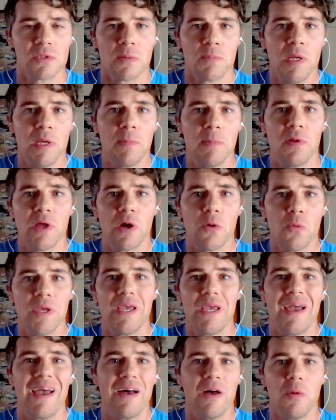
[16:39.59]
The people that we
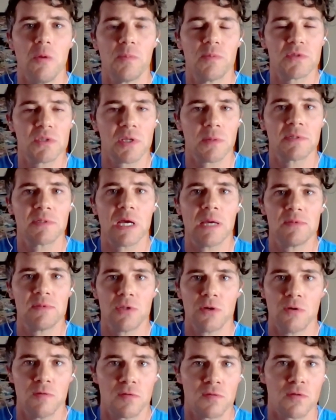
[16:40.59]
help, sometimes
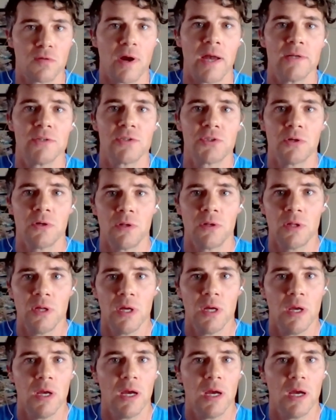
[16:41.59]
they're in fragile,